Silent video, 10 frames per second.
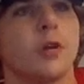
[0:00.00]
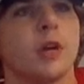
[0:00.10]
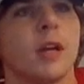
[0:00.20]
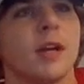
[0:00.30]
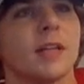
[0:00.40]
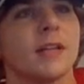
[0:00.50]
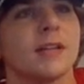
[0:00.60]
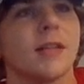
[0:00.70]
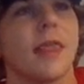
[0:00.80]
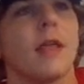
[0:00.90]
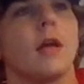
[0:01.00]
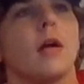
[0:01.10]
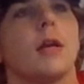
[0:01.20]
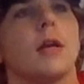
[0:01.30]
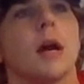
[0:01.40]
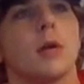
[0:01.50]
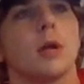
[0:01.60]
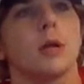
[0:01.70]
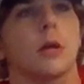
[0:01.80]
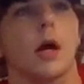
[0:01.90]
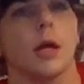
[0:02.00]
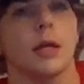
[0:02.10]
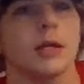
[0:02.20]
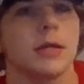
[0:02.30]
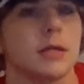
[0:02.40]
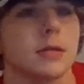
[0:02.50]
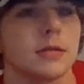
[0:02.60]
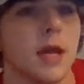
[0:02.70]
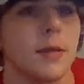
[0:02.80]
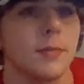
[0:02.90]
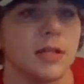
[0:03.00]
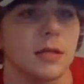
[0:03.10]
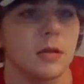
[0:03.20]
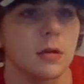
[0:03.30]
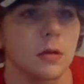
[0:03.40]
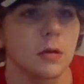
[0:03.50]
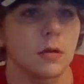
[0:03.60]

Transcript: Boudet. Now on the clock is Edmonton.